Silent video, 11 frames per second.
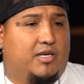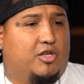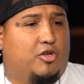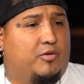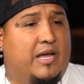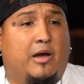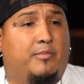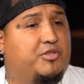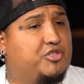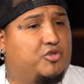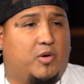you know, now I'm
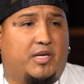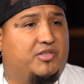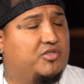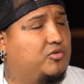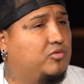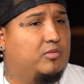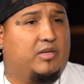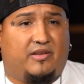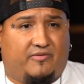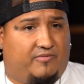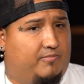just trying to
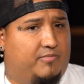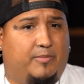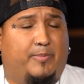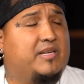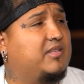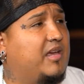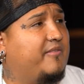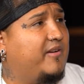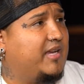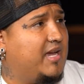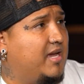live the best life
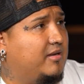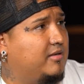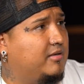I can.